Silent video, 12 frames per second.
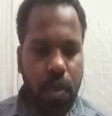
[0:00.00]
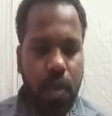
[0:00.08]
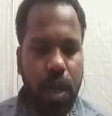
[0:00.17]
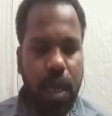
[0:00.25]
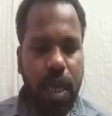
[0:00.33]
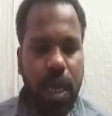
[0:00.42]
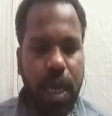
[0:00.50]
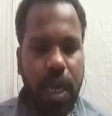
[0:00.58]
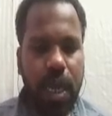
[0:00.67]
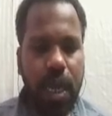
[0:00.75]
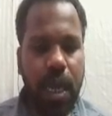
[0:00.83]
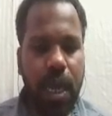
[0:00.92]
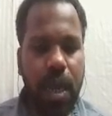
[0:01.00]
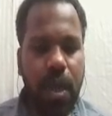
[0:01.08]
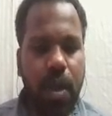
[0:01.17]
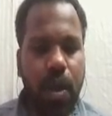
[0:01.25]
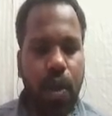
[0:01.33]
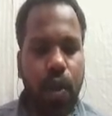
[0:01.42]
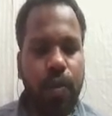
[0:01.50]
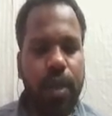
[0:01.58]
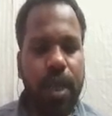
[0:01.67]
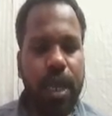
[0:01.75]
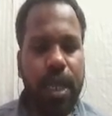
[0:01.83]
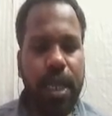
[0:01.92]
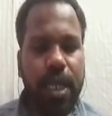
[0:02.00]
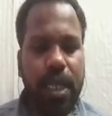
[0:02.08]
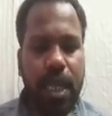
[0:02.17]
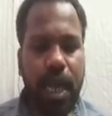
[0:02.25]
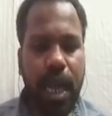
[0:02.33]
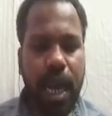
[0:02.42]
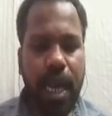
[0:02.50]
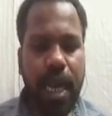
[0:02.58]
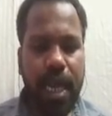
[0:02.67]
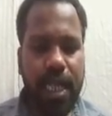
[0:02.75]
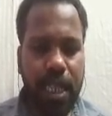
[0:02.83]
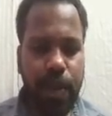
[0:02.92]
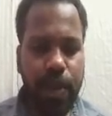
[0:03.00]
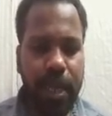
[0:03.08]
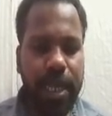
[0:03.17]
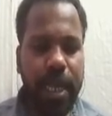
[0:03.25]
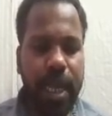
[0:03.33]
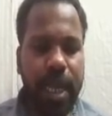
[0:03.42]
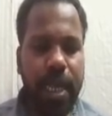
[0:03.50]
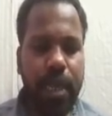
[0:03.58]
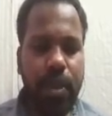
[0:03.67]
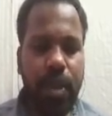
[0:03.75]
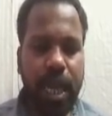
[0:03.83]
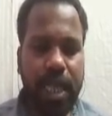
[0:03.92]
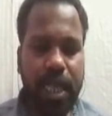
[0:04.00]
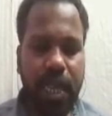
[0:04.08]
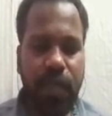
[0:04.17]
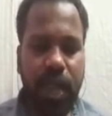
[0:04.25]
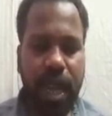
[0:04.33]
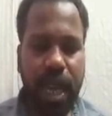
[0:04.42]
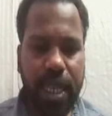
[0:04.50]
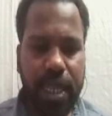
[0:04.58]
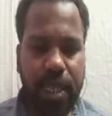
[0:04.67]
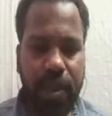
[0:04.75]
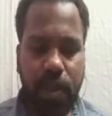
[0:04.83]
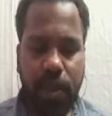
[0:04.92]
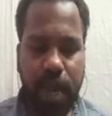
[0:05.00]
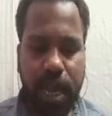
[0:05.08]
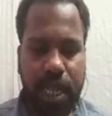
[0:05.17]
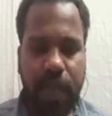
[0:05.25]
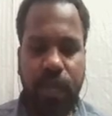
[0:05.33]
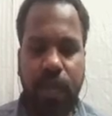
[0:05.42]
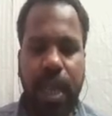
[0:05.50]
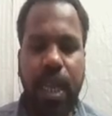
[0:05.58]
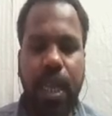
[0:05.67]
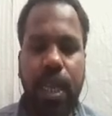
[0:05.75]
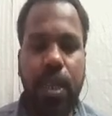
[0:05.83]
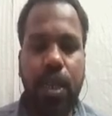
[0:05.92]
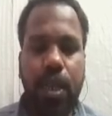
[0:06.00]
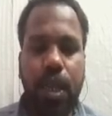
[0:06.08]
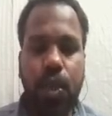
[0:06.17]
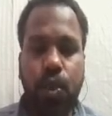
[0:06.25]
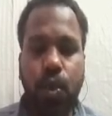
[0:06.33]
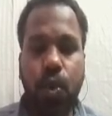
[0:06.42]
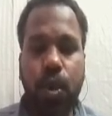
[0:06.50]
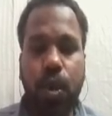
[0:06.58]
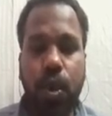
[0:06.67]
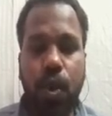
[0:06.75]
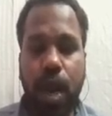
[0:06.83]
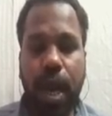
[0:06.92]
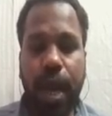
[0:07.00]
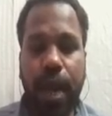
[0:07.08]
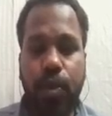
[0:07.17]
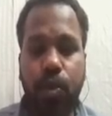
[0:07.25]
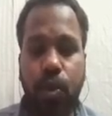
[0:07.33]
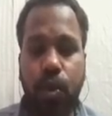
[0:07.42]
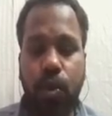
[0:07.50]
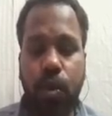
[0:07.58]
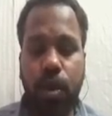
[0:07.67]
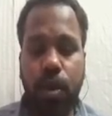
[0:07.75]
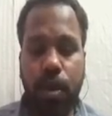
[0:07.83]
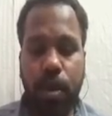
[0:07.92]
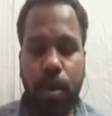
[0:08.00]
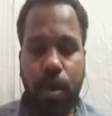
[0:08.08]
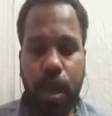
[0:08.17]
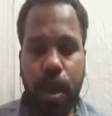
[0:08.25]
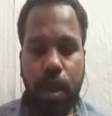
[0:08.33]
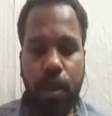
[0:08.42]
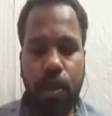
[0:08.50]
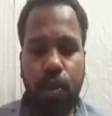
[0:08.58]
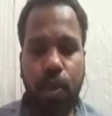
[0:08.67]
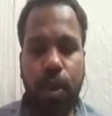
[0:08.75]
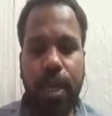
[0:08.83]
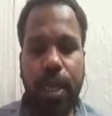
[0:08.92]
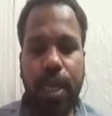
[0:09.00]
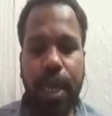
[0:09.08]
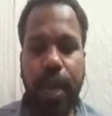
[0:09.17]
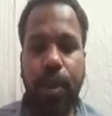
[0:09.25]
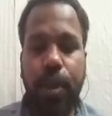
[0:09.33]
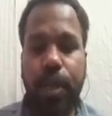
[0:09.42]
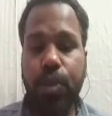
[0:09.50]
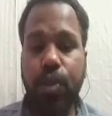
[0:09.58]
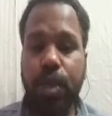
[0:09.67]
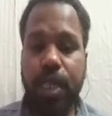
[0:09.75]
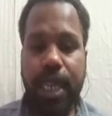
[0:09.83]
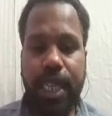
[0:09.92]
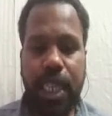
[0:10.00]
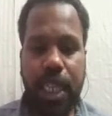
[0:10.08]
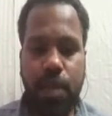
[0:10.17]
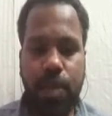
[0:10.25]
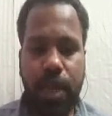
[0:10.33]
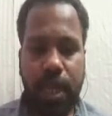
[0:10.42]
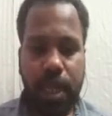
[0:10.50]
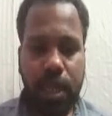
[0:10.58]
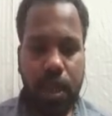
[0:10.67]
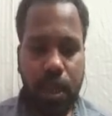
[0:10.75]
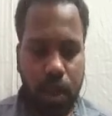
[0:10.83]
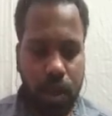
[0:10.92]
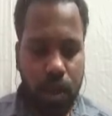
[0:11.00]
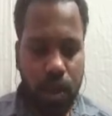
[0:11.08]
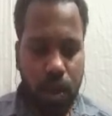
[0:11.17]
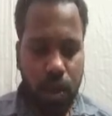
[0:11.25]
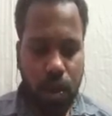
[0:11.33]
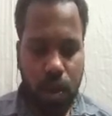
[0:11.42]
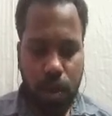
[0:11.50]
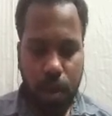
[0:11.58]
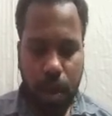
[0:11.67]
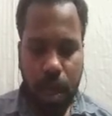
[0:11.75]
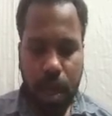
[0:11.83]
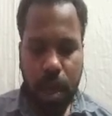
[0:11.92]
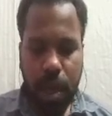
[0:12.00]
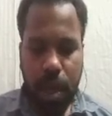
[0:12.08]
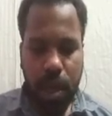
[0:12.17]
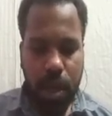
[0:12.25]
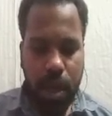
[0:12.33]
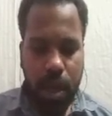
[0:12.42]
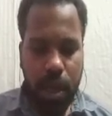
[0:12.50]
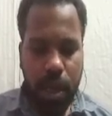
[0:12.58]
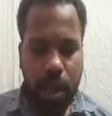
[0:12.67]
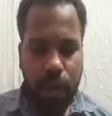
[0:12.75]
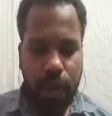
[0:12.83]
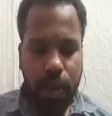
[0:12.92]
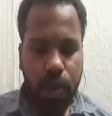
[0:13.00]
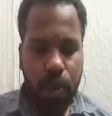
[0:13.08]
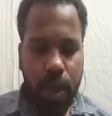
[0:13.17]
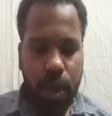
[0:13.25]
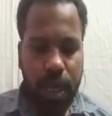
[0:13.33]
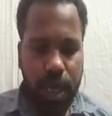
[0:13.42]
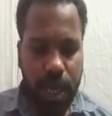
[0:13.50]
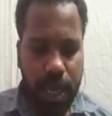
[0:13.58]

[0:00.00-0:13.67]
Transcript: Okay. After this I can separate into x and y, x and y. So now I have to do it according to train test split. So let me do it.